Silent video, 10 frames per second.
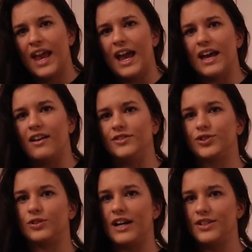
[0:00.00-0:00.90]
And I'll
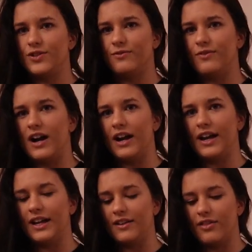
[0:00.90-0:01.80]
try to
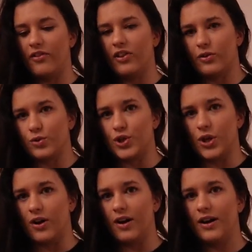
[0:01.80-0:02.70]
find the little
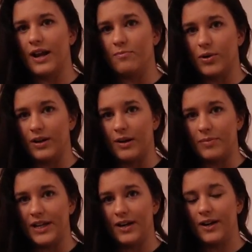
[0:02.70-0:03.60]
chart and put it up
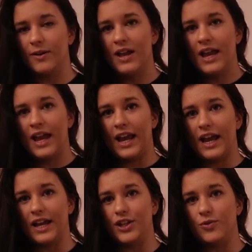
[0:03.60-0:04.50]
here,
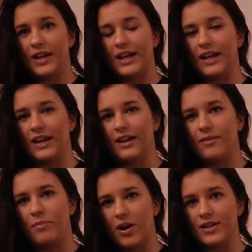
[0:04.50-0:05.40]
and you
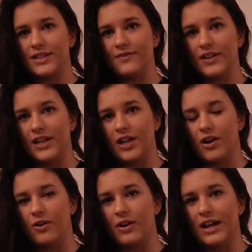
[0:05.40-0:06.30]
can pause the
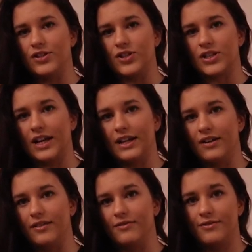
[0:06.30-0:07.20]
video and just kind
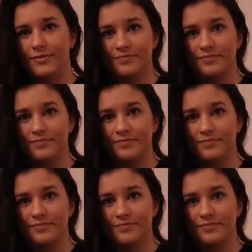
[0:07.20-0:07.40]
of